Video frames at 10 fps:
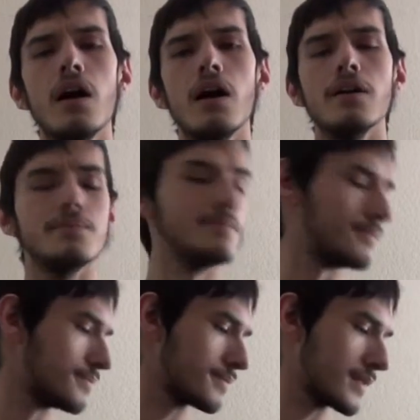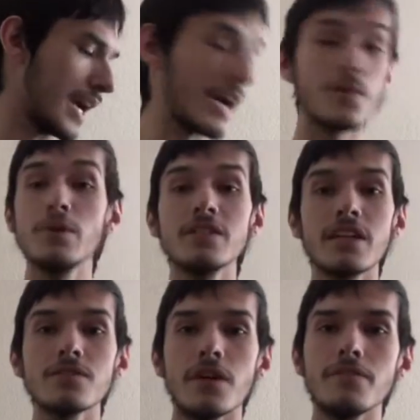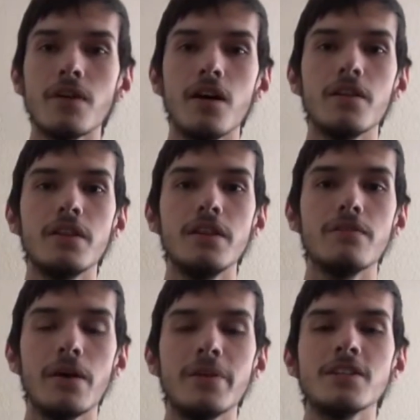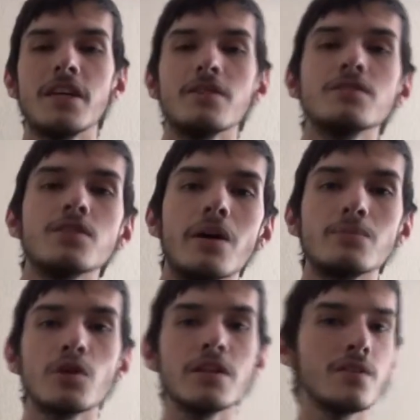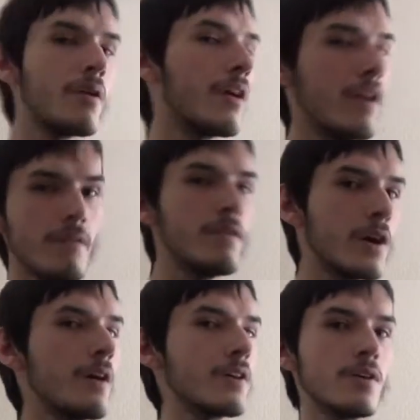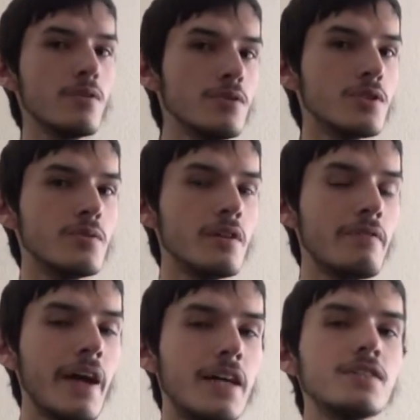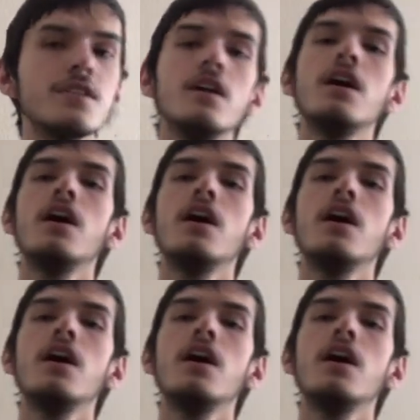I got 30 seconds left on the 5-minute challenge, so I'm trying to figure out a conclusion really fast.